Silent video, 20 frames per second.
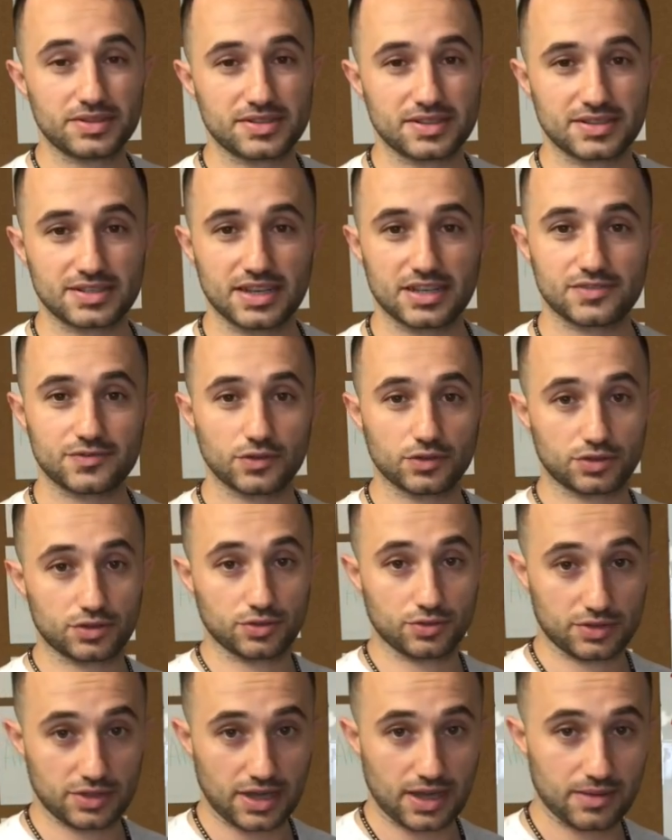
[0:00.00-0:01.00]
successful
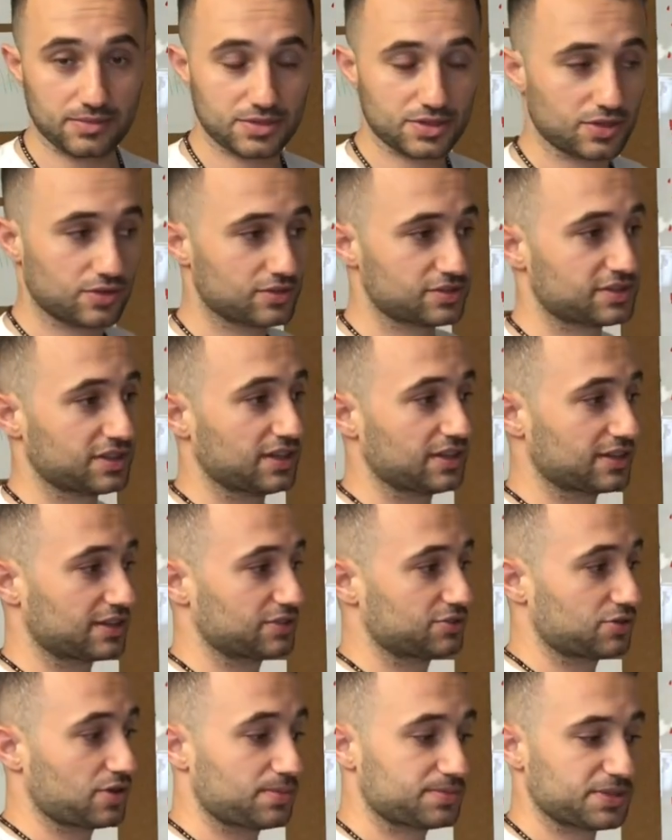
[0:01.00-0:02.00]
2 times selling a
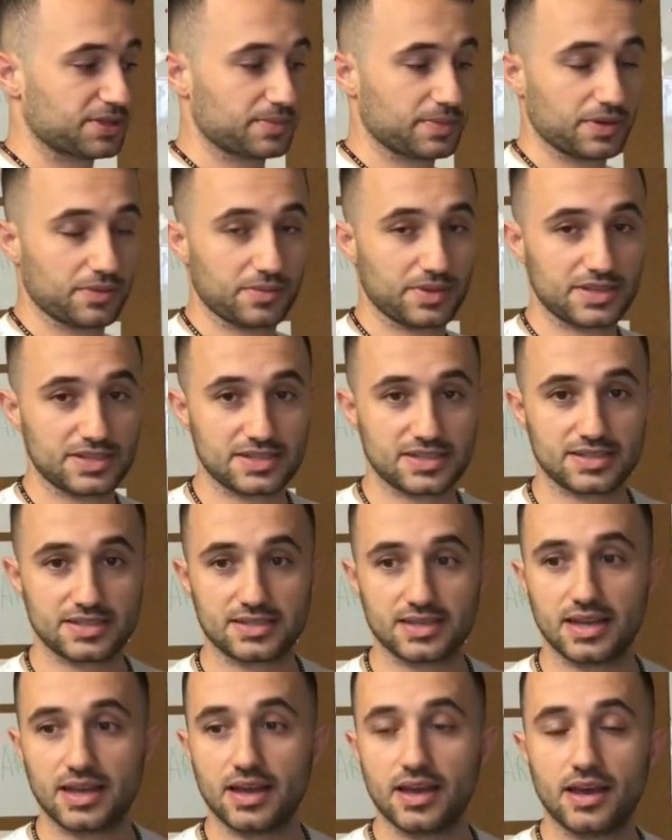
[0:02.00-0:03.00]
dropshipping
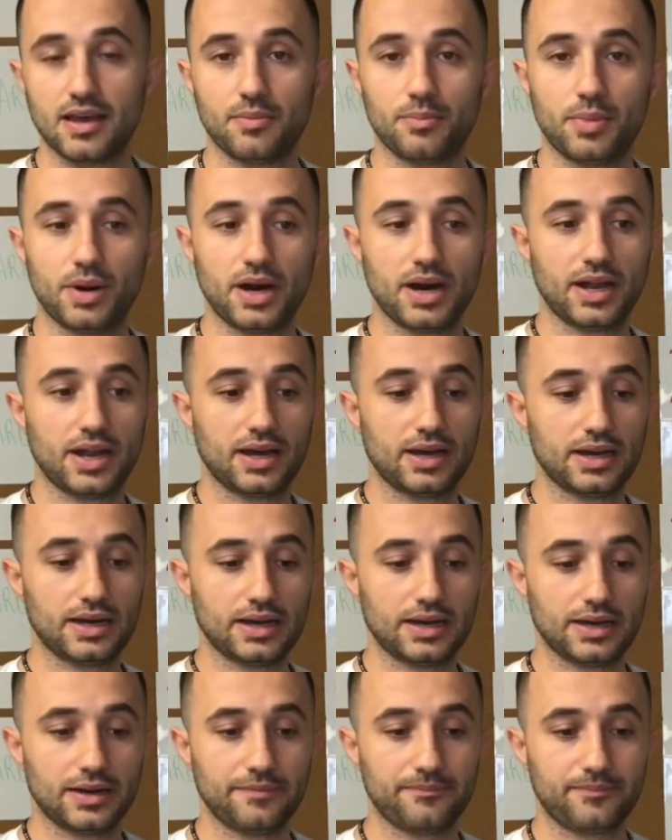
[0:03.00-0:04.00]
business. But
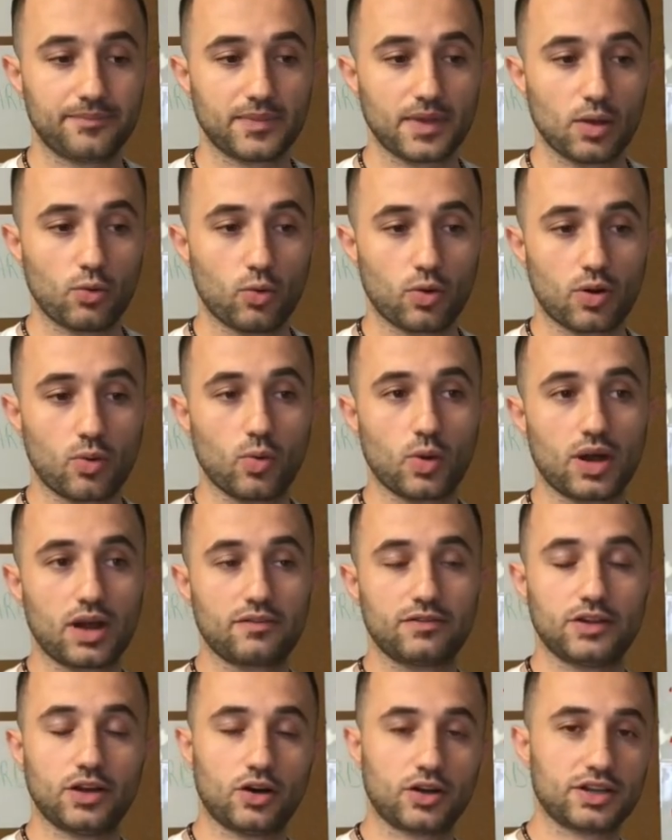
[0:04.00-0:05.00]
what
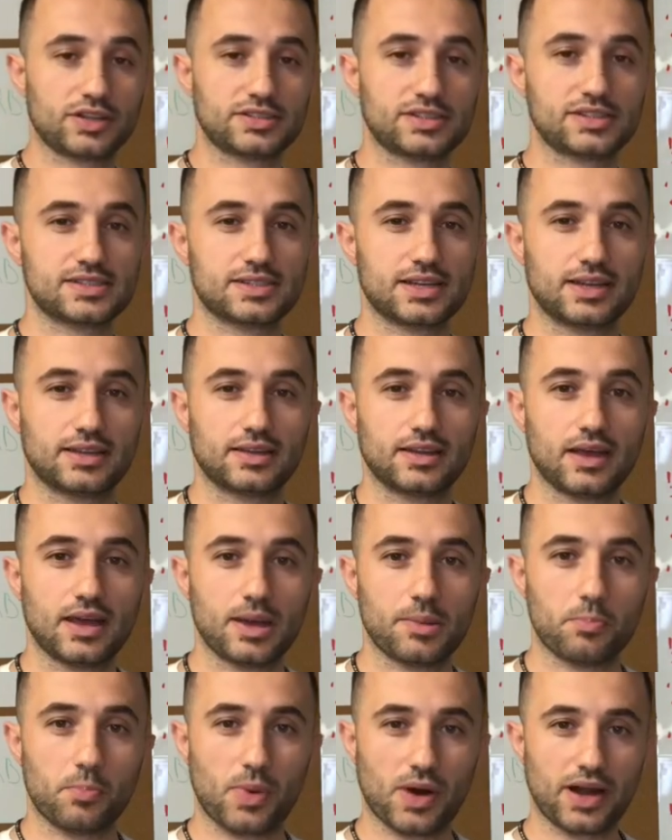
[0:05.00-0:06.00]
I've noticed is that
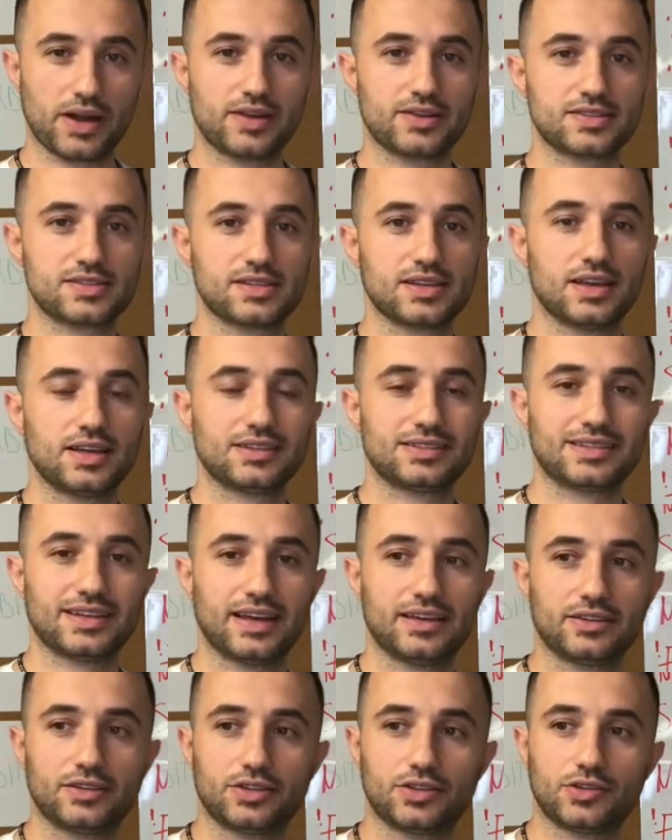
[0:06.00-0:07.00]
buyers
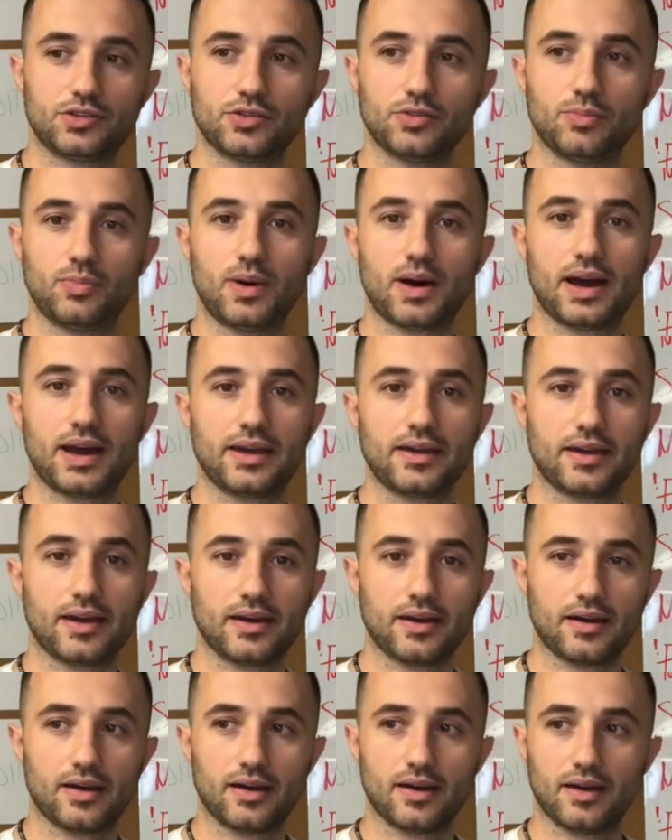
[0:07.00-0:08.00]
tend to buy
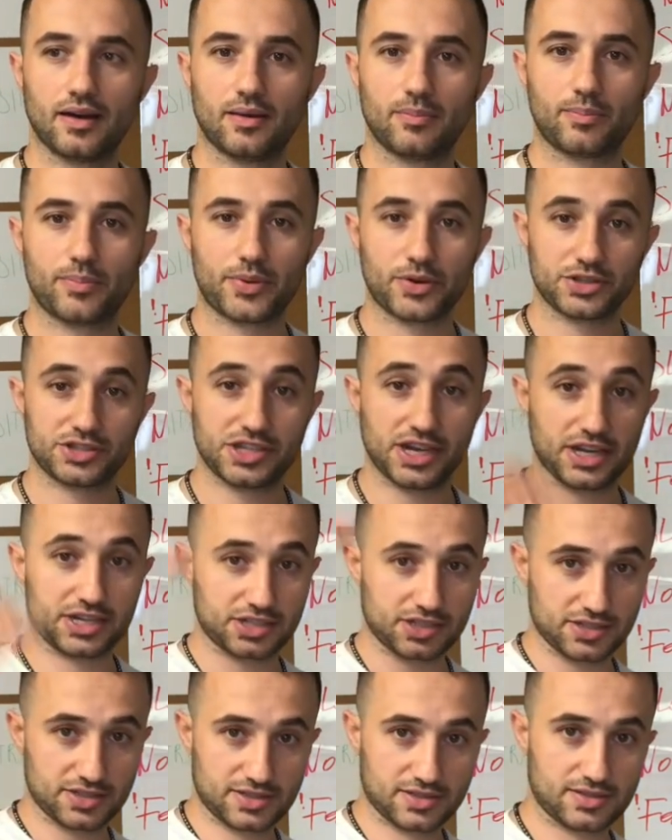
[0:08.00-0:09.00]

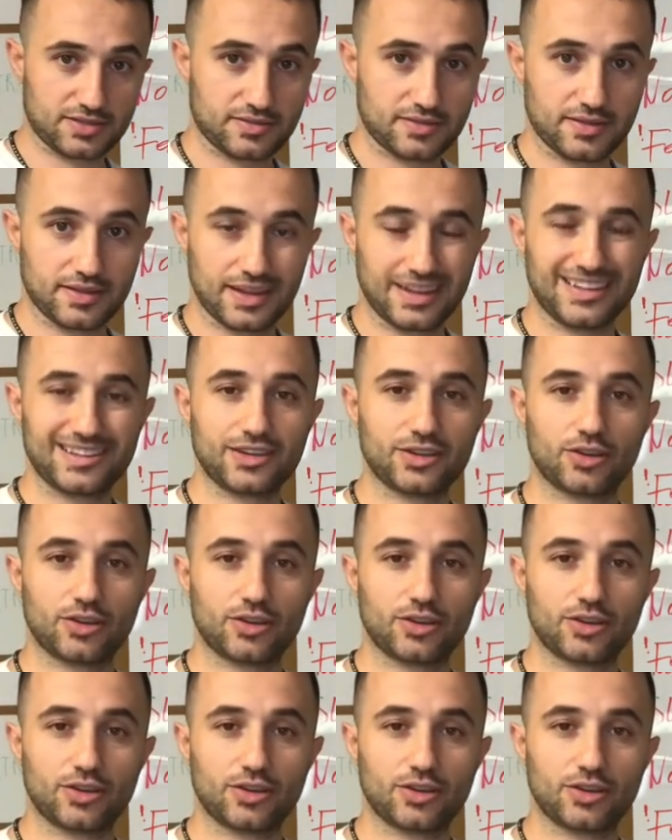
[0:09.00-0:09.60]
projections. They're